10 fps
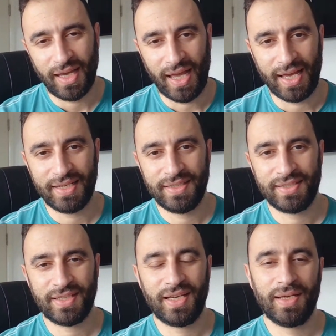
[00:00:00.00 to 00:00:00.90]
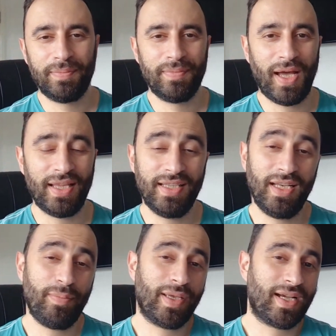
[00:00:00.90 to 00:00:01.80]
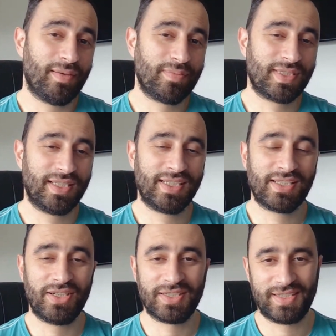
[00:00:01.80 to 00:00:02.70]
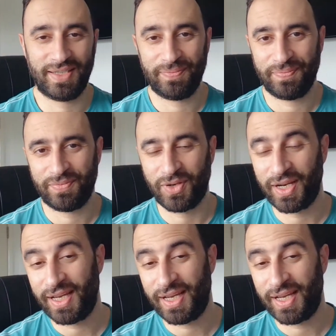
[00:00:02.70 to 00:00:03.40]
And then it becomes a disaster, right?